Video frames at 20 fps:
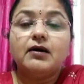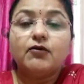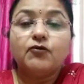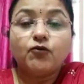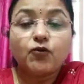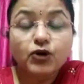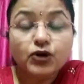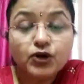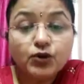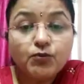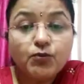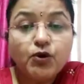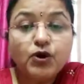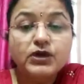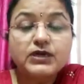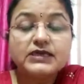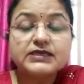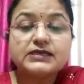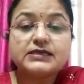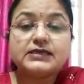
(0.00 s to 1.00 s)
waterborne
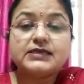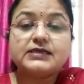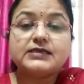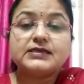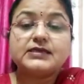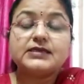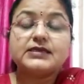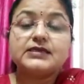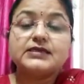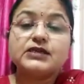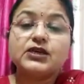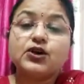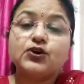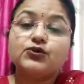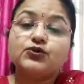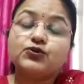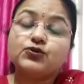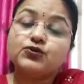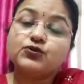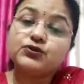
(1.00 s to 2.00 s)
diseases
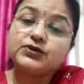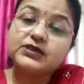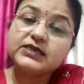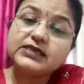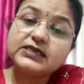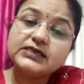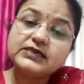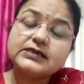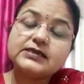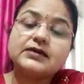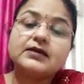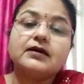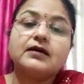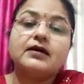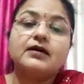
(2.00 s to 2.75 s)
through these